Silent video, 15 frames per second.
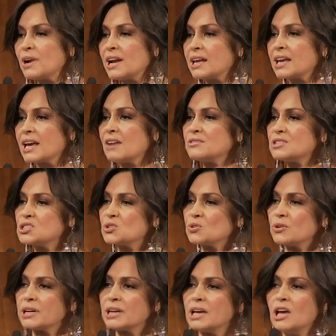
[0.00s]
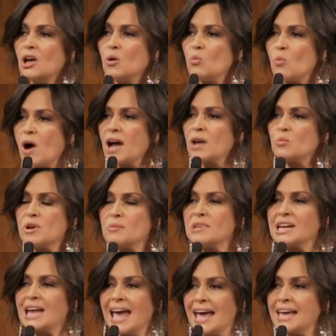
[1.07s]
ran a cover story, Why
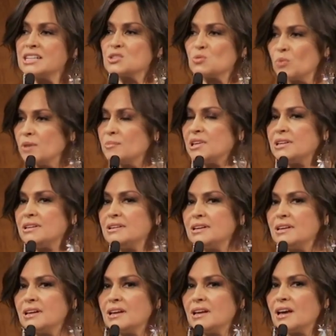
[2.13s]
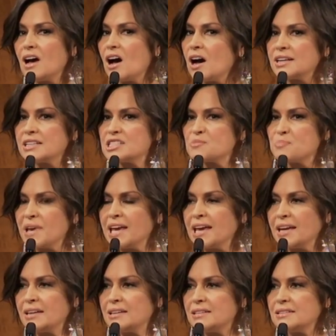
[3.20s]
Women Hate Women, I
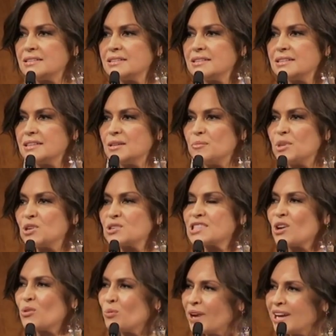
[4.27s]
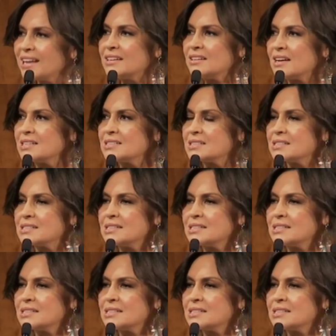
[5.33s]
despaired because I recognised the